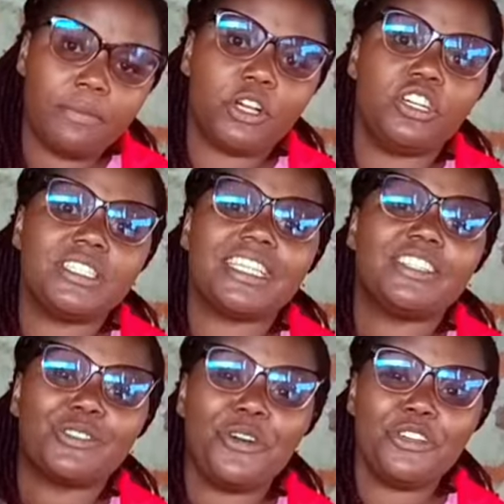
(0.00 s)
because
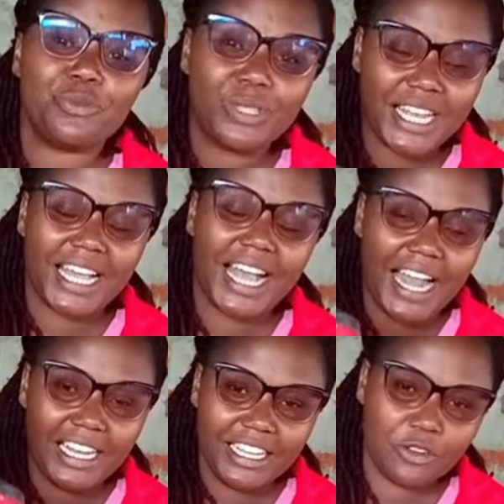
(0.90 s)
it's going to take a
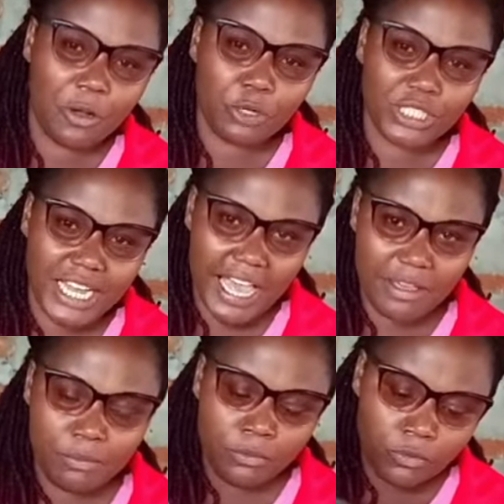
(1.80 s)
little more time
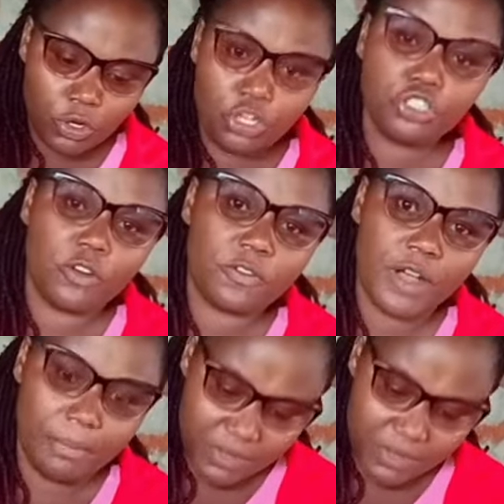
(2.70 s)
on your farm.